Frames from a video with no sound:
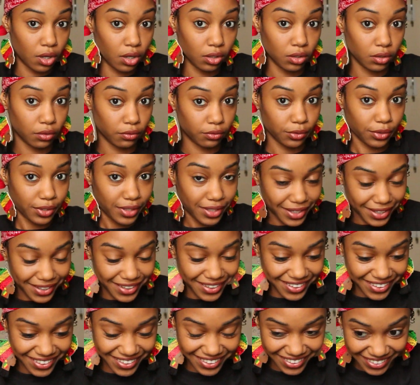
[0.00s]

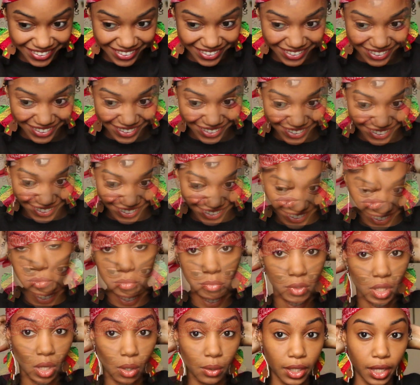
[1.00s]
and it keeps it
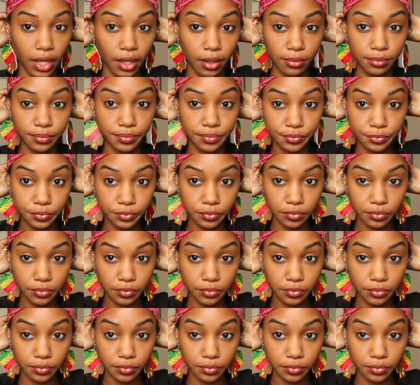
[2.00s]
protected